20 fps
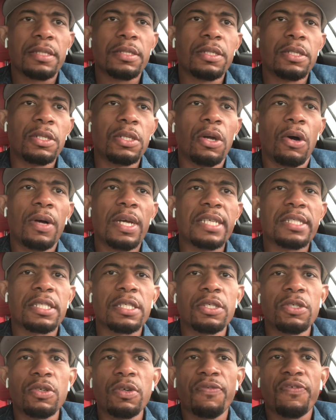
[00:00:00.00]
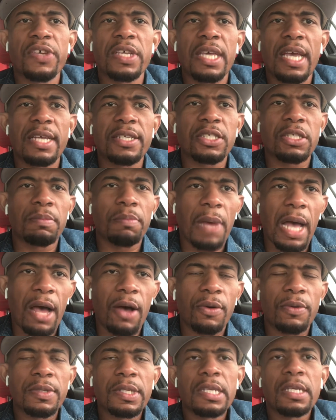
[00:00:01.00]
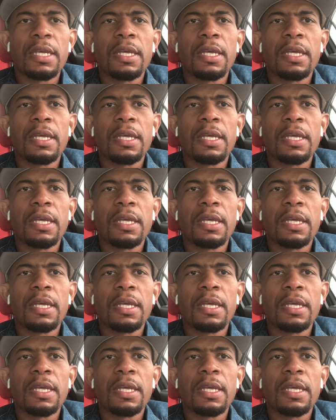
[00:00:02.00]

You know, it's a unification bout.